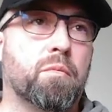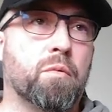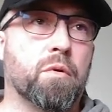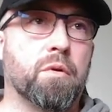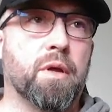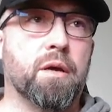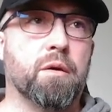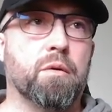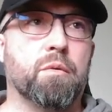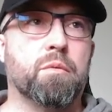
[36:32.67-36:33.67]
We're
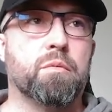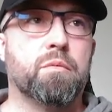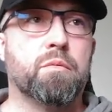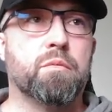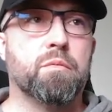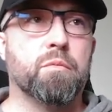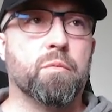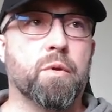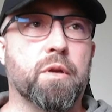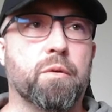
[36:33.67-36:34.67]
now
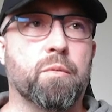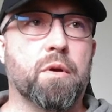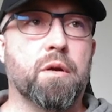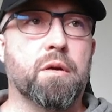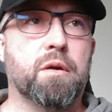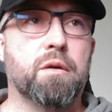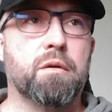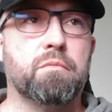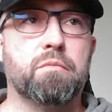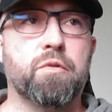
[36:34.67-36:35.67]
ready to rock.
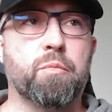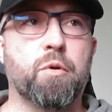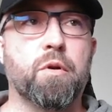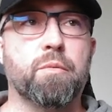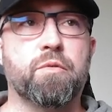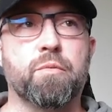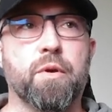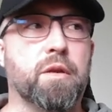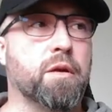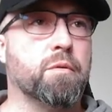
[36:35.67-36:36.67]
So programs is
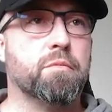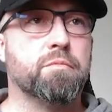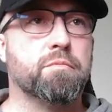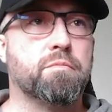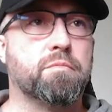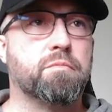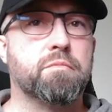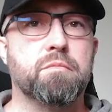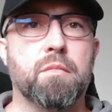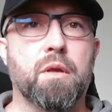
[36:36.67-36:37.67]
ready to go.
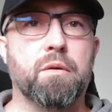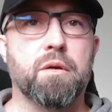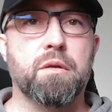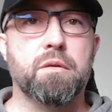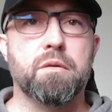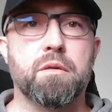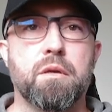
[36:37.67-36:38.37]
All right.